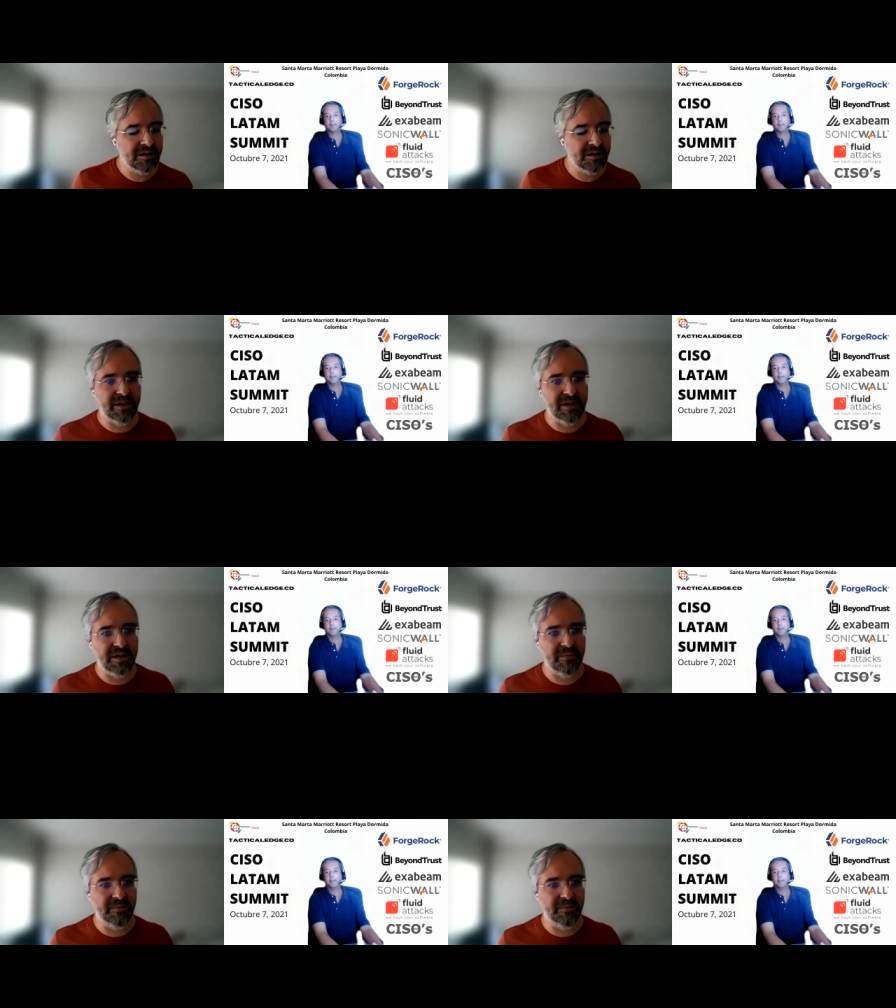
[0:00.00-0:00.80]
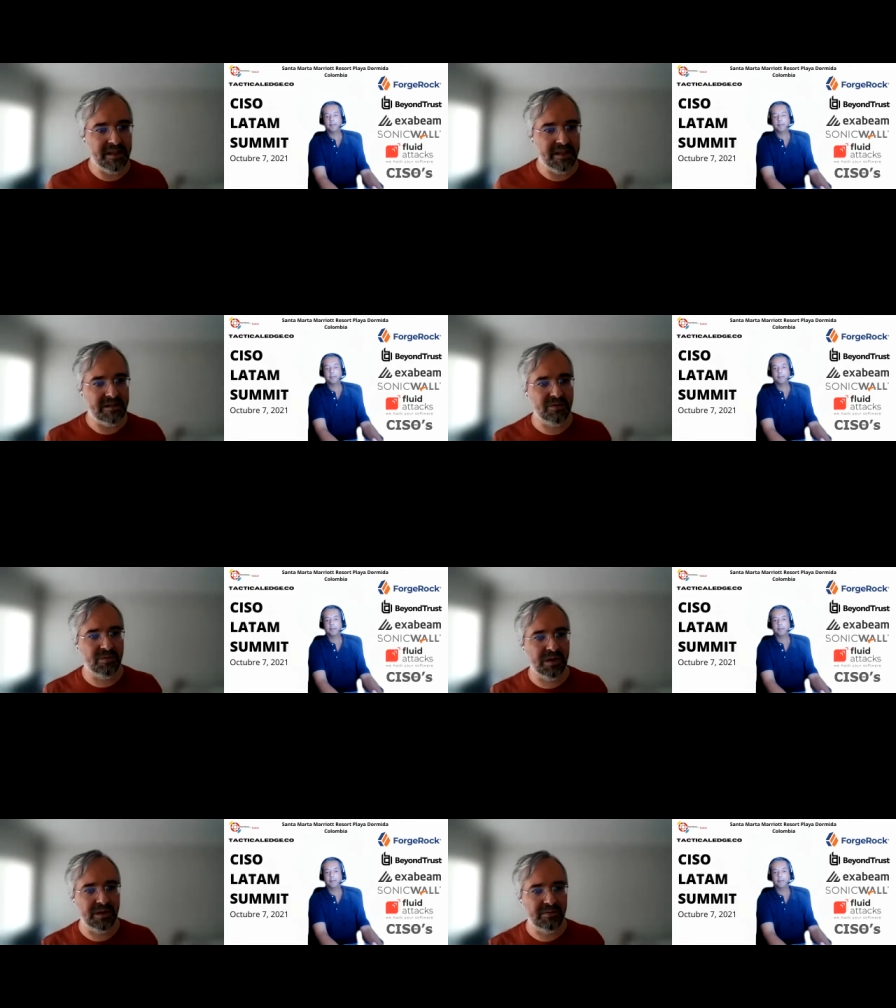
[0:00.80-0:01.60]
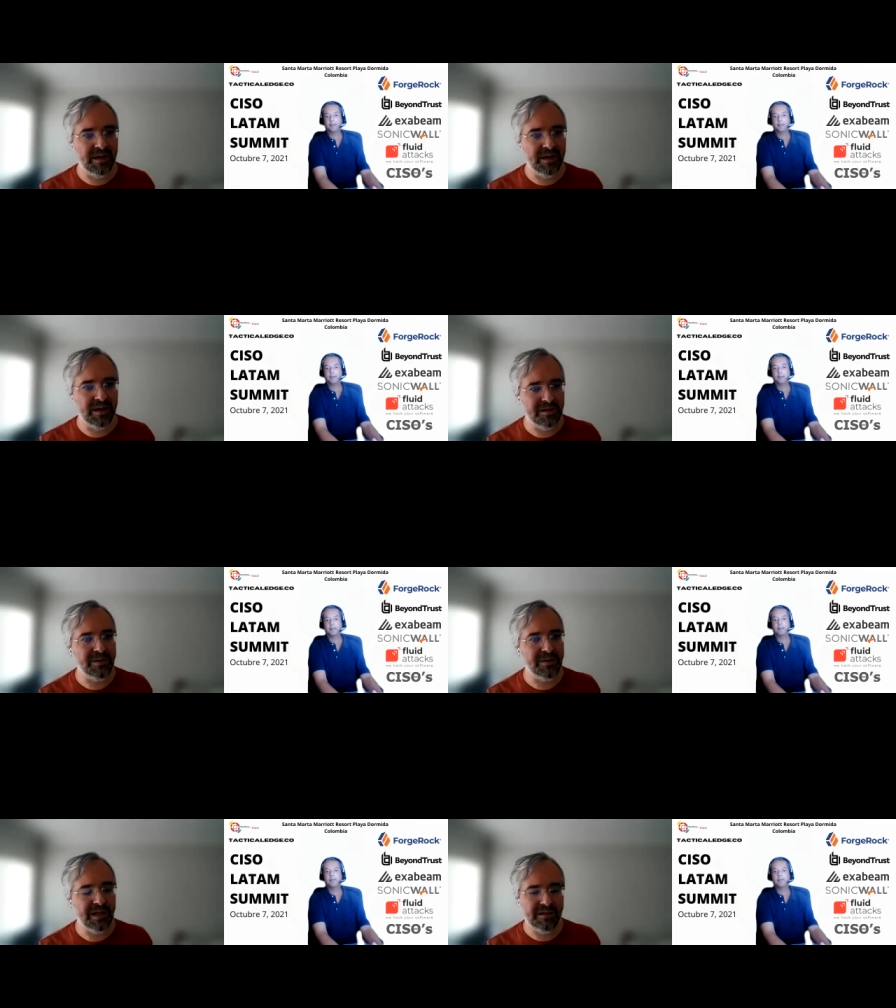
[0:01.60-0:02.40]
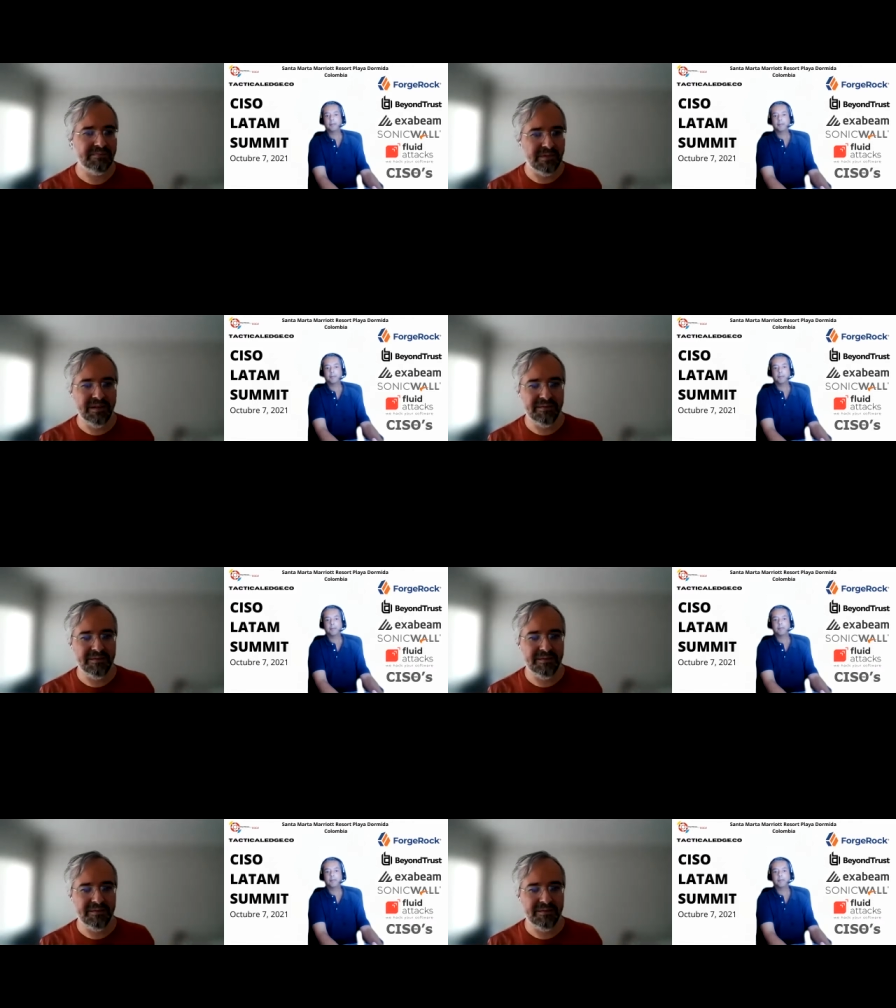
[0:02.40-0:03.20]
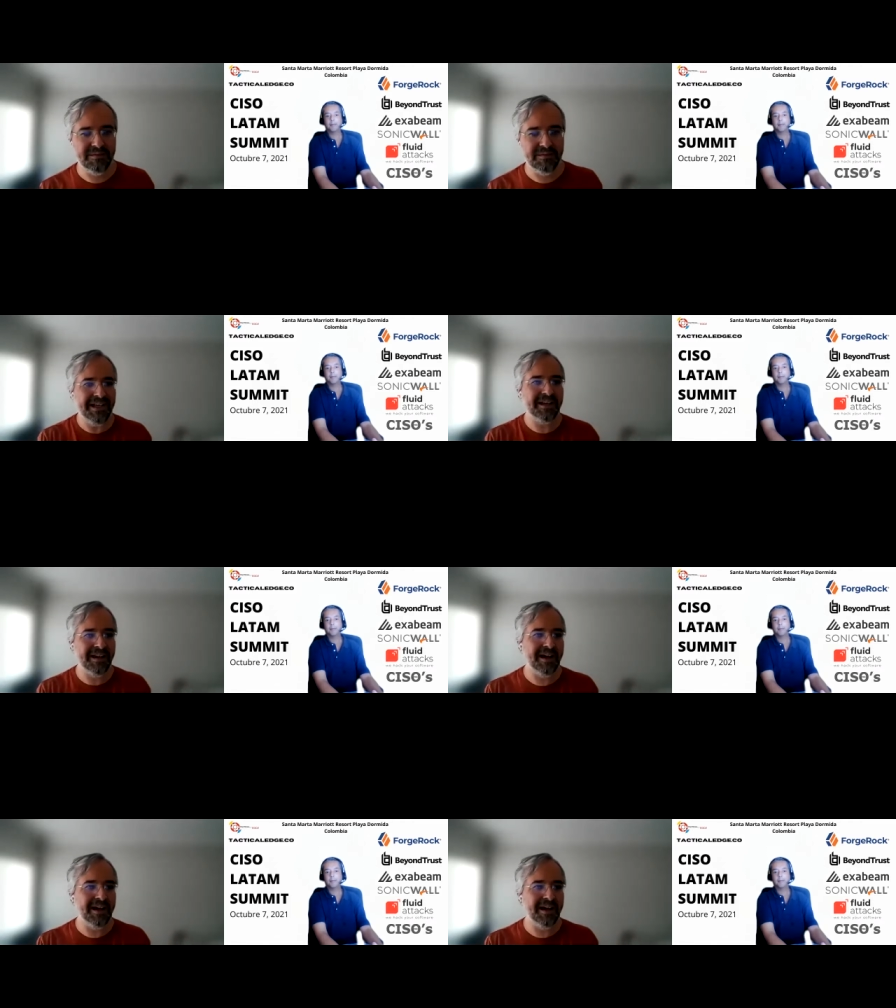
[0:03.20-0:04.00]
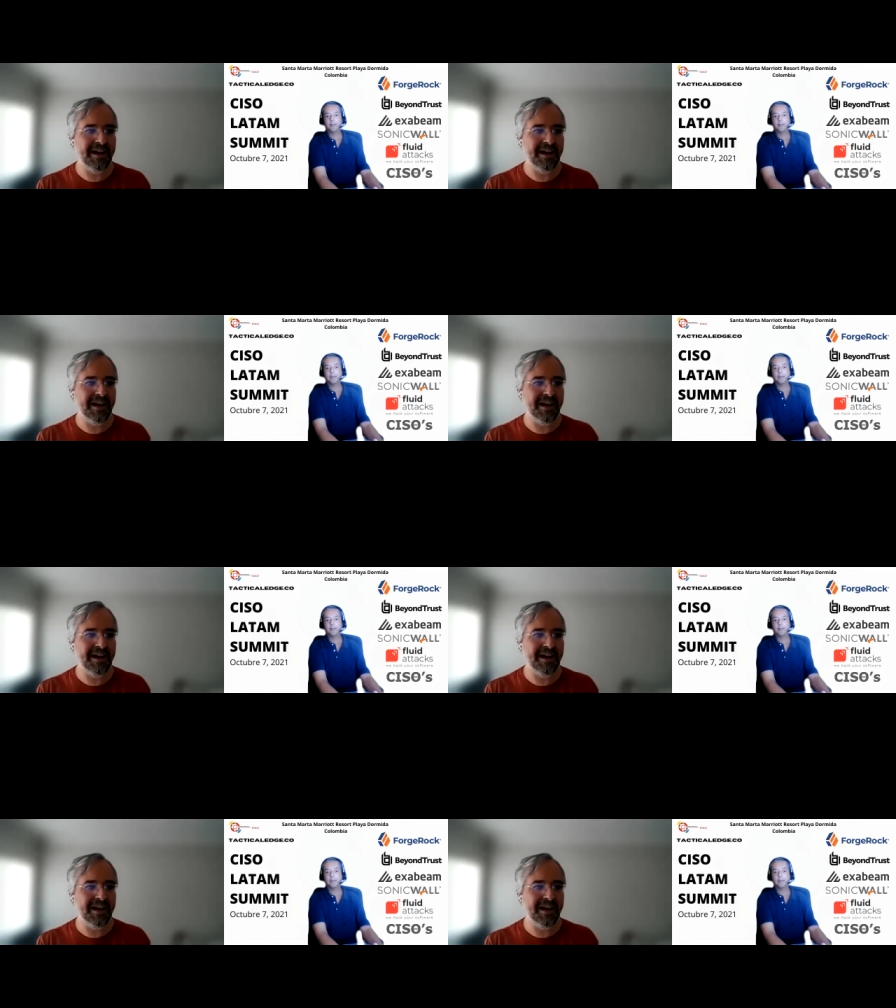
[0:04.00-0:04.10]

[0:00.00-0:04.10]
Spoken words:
the instant work, right? It's really tallying it up and